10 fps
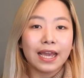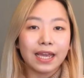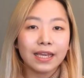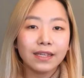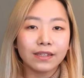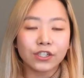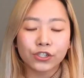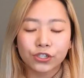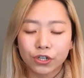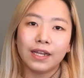
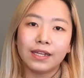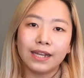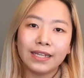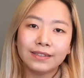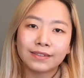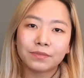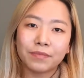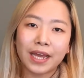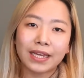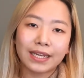English. Let's
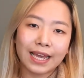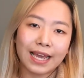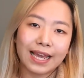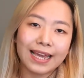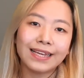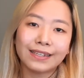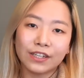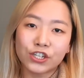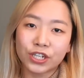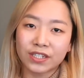make
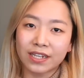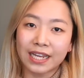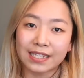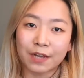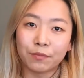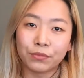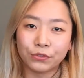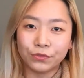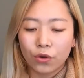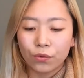English as an example.